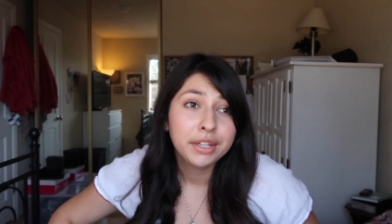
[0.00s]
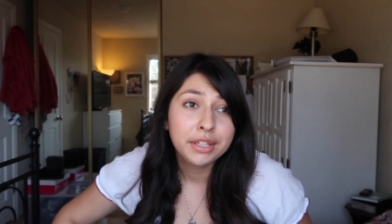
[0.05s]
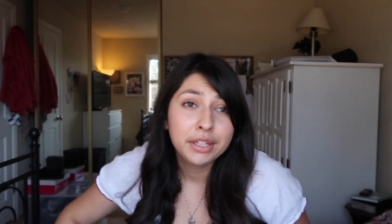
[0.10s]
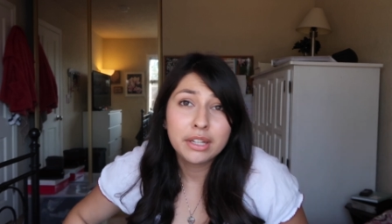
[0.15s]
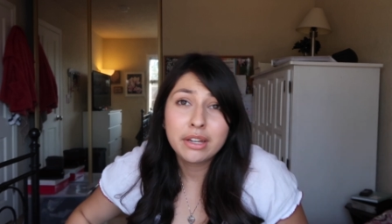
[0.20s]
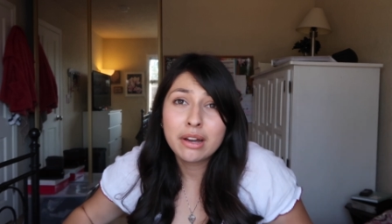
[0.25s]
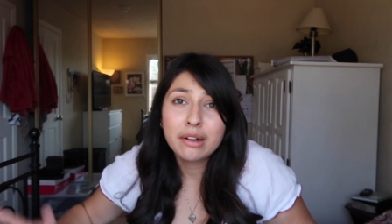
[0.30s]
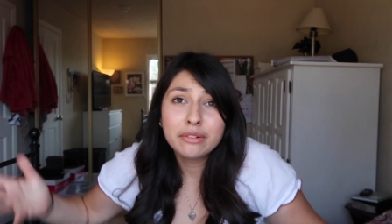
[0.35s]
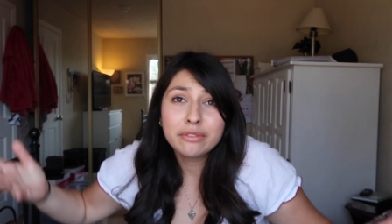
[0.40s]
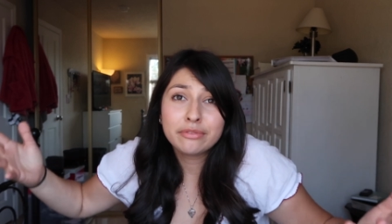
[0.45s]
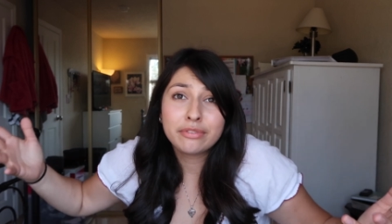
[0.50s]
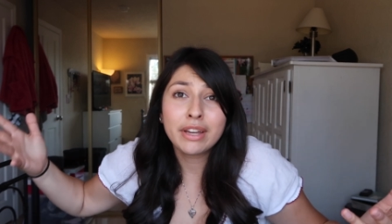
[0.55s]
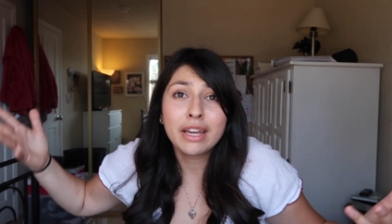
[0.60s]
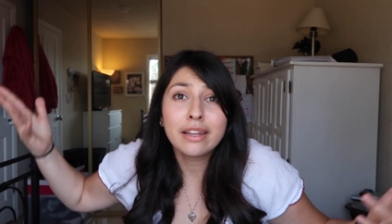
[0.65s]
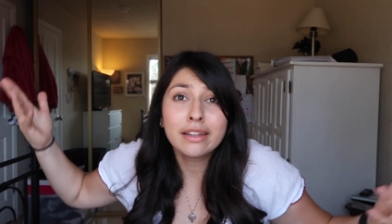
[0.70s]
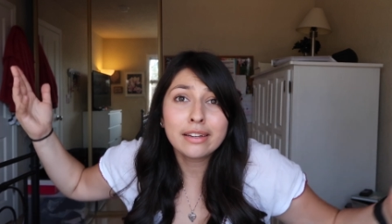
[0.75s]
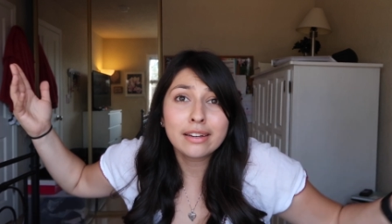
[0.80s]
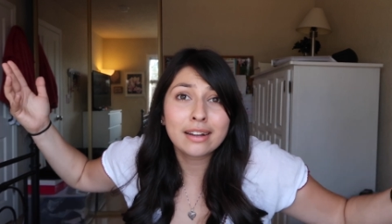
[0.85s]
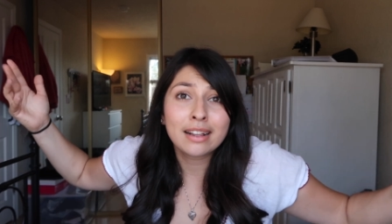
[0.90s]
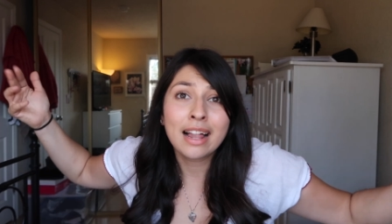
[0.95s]
you gon'
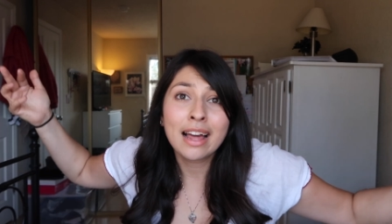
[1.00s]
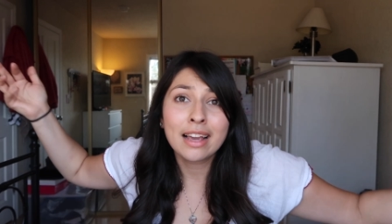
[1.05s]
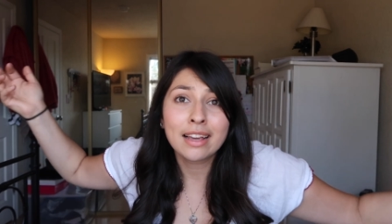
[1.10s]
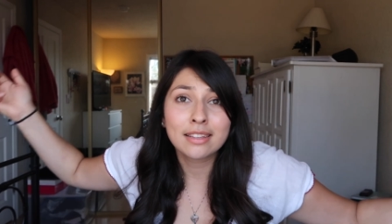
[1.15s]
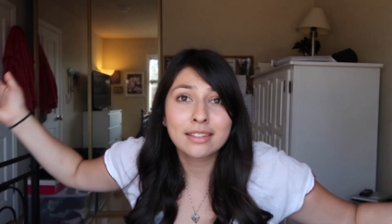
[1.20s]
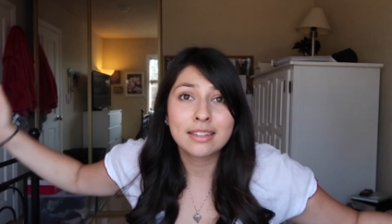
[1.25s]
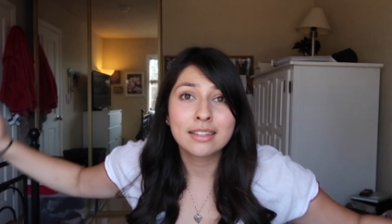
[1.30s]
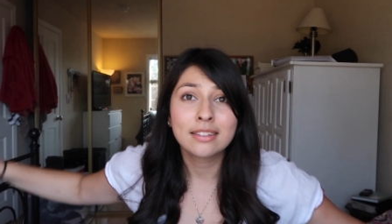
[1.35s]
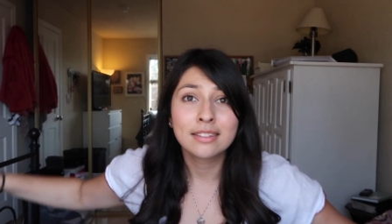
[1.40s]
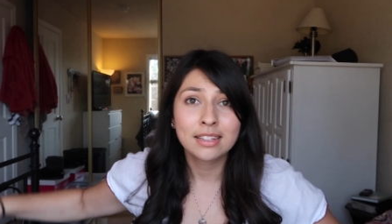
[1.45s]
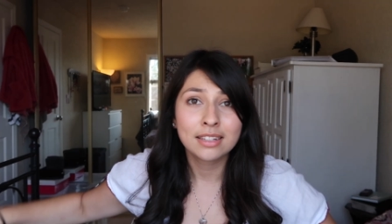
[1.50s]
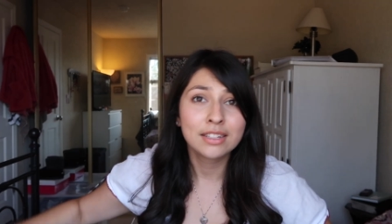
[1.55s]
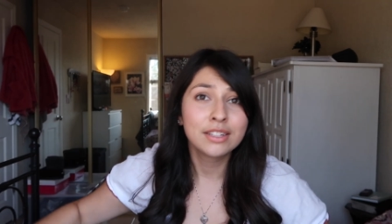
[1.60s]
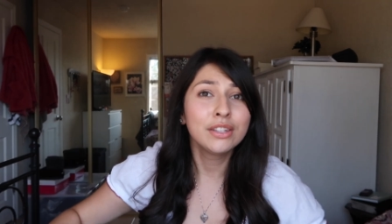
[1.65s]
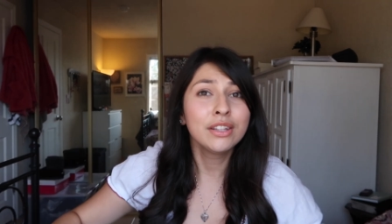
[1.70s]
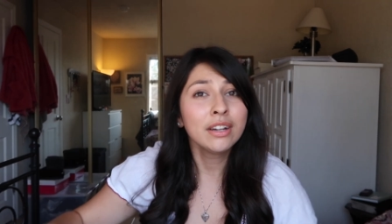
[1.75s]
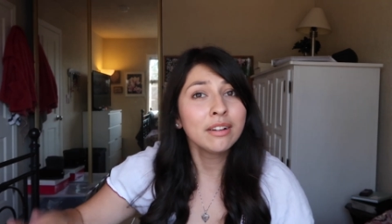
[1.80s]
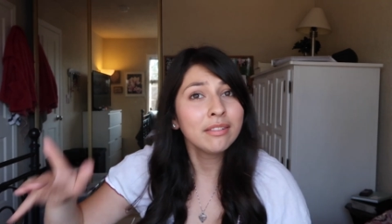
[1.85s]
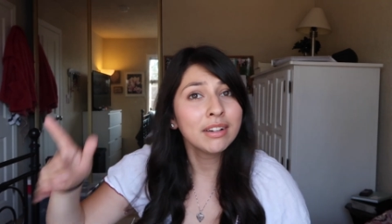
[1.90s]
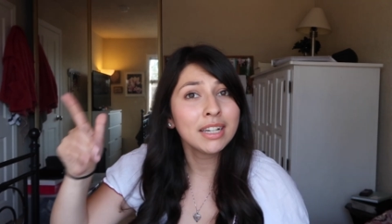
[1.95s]
fail your classes and
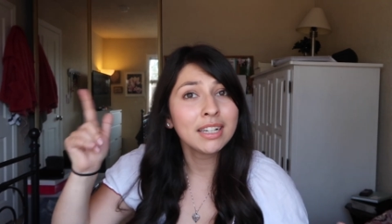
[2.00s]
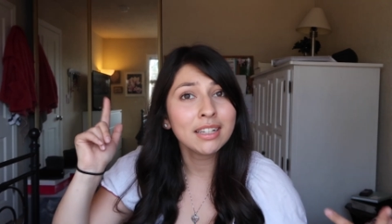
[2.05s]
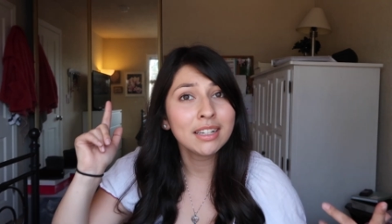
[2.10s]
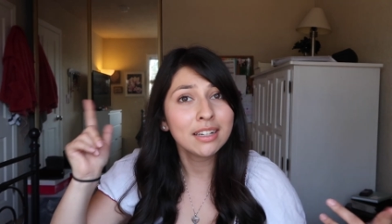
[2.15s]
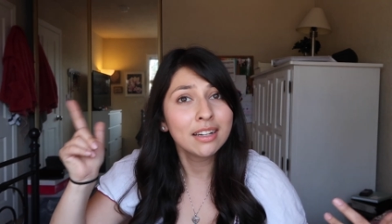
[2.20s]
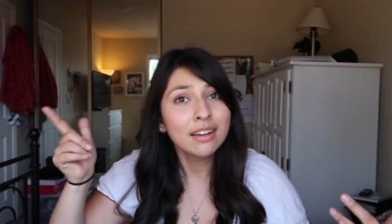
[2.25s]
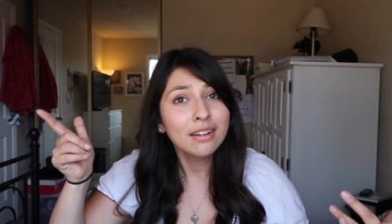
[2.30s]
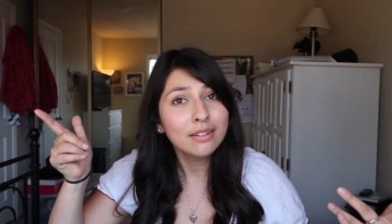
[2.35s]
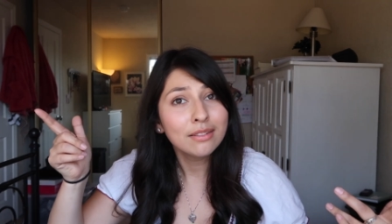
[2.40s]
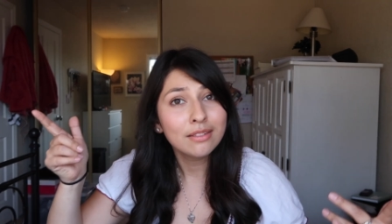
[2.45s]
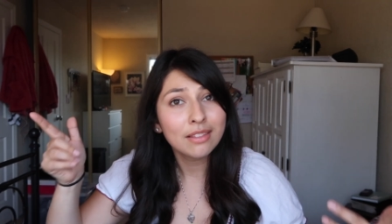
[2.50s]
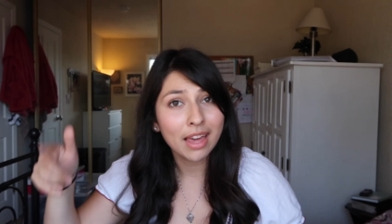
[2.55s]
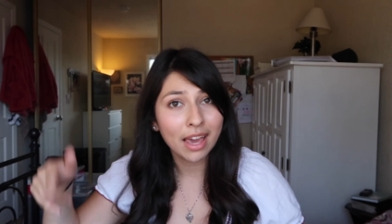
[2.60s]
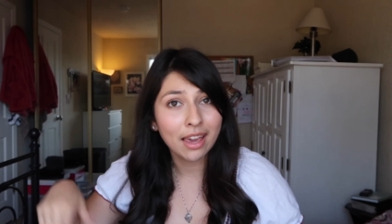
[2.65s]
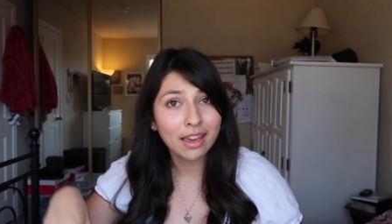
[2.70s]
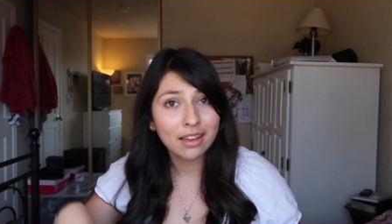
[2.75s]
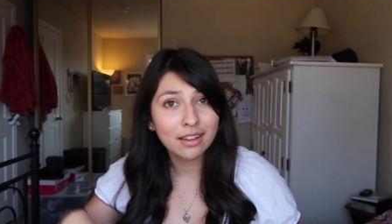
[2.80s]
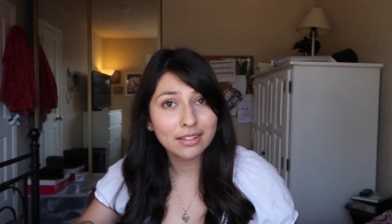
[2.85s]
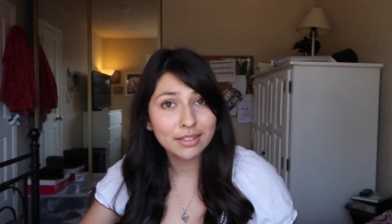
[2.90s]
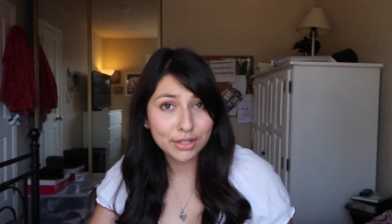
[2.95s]
you don't want to do
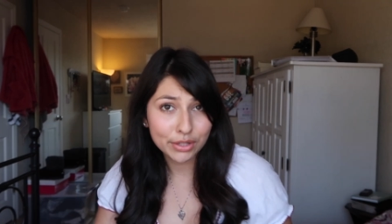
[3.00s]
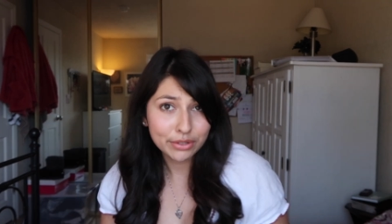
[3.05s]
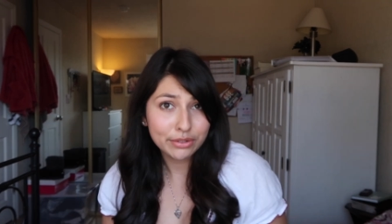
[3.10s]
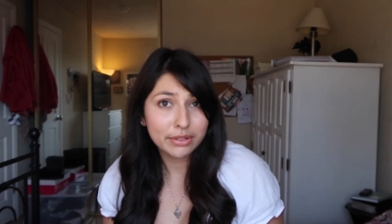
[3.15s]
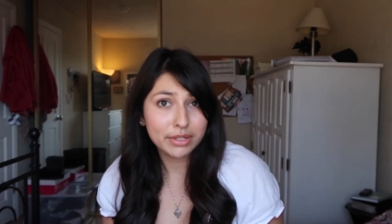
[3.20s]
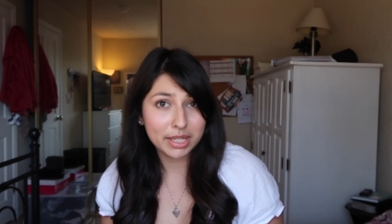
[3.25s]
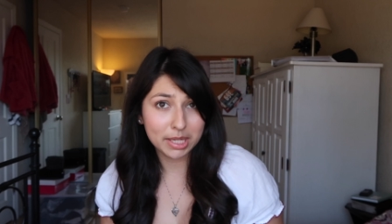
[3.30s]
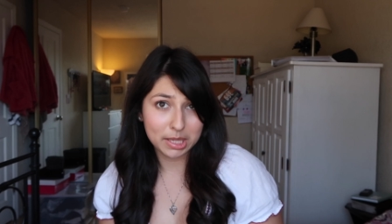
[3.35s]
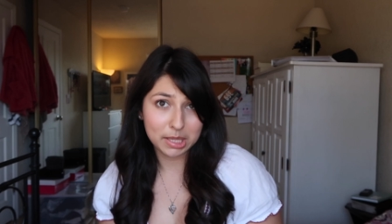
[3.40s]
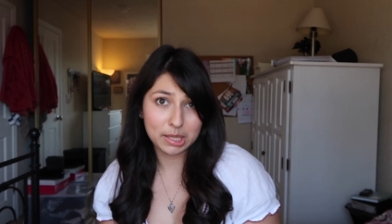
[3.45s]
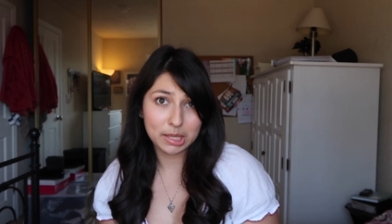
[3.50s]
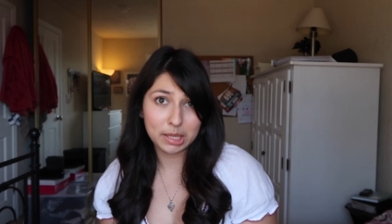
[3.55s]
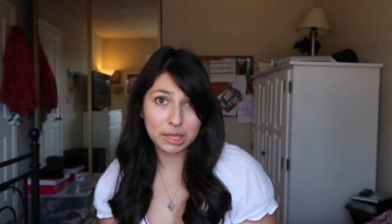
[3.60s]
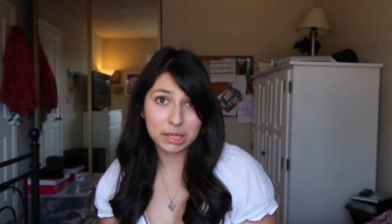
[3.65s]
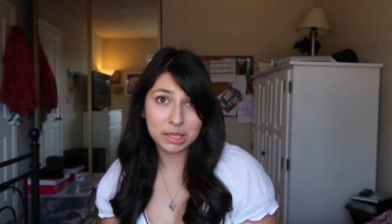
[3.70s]
that, do you?